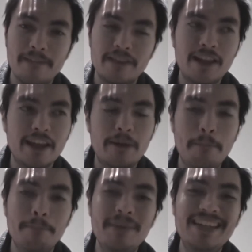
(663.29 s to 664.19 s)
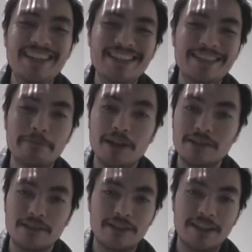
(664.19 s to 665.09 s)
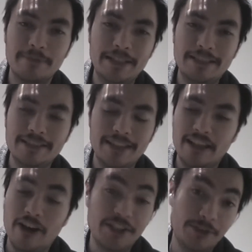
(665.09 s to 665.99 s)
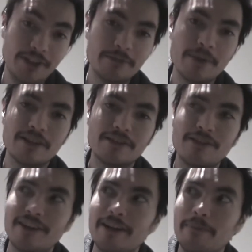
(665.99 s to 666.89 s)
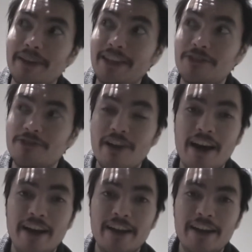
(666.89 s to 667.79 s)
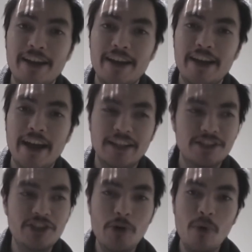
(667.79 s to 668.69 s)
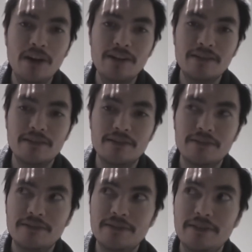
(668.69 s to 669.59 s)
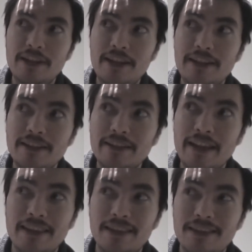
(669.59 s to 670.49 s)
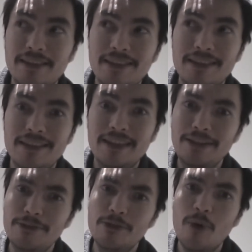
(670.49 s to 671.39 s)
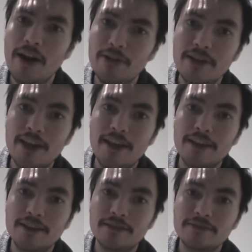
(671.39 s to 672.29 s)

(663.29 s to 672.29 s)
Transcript: They're like a mini Barcelona. I mean, they're not as great as Barcelona, but they try. And you know what? They do quite okay.